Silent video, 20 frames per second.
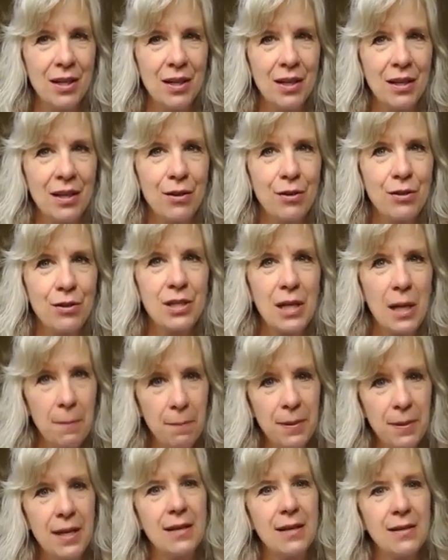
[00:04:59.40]
there's
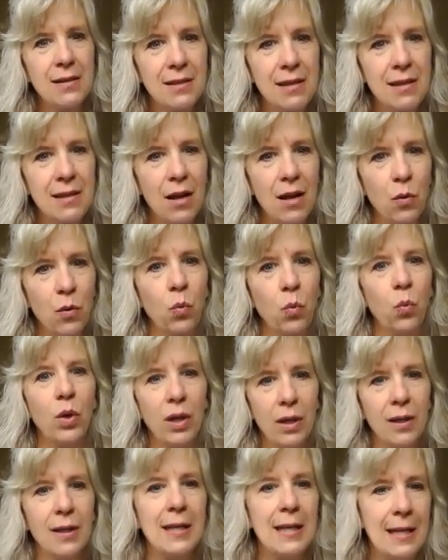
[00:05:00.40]
companies that will
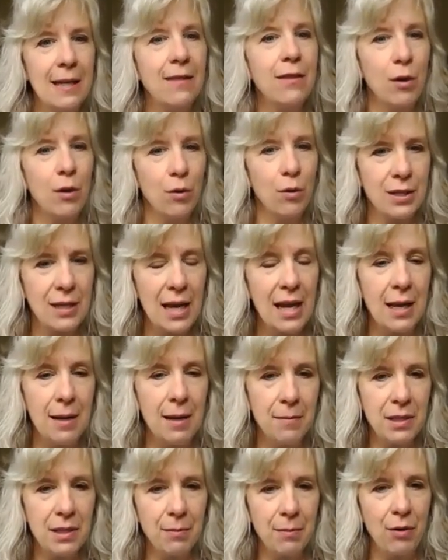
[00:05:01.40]
need those
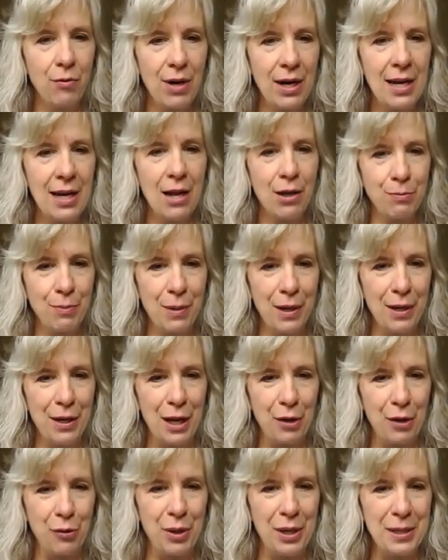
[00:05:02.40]
games. I mean, right now is probably not a great